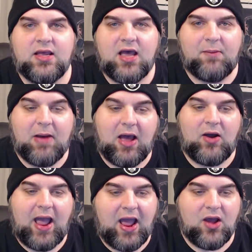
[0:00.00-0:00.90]

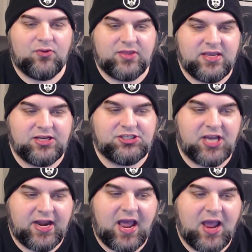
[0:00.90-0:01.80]
about how the
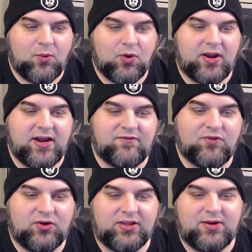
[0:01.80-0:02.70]
Jedi were
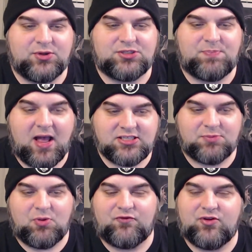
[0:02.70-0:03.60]
inadvertently
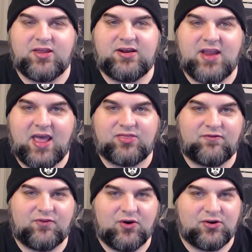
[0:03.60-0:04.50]
responsible for the death
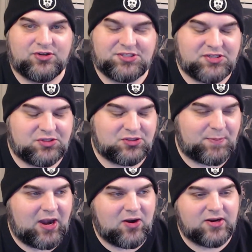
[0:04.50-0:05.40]
of her and her sister's
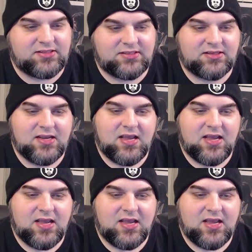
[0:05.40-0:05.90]
parents.